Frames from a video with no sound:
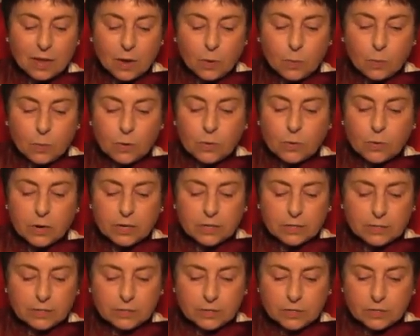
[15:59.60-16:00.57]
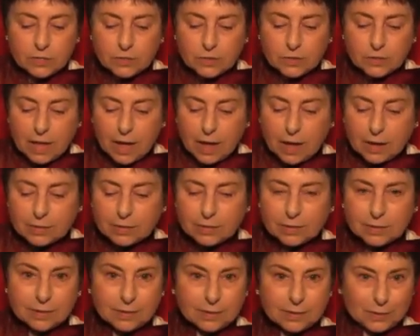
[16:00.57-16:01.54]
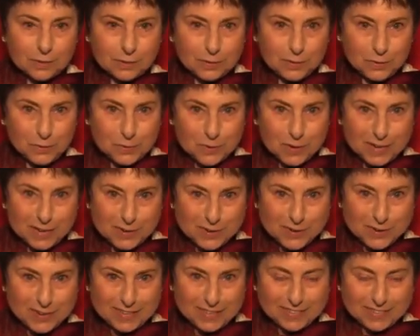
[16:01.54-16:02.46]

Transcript: We're going to do that 21